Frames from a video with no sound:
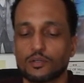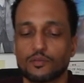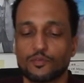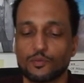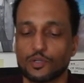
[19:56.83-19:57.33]

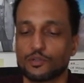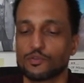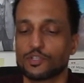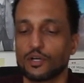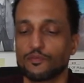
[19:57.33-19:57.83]
if you want to do
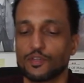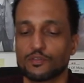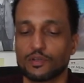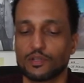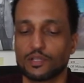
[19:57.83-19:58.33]
selfies
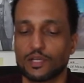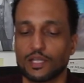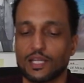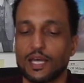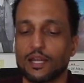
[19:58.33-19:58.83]
or anything
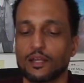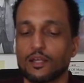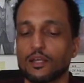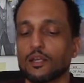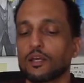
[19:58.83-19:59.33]
like that,
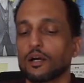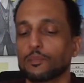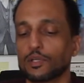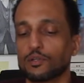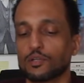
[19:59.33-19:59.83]
I
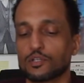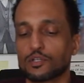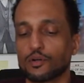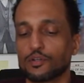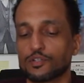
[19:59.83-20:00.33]
mean, you can
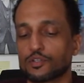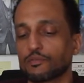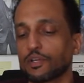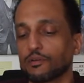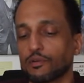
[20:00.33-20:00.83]
turn this
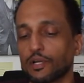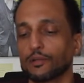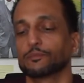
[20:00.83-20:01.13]
screen around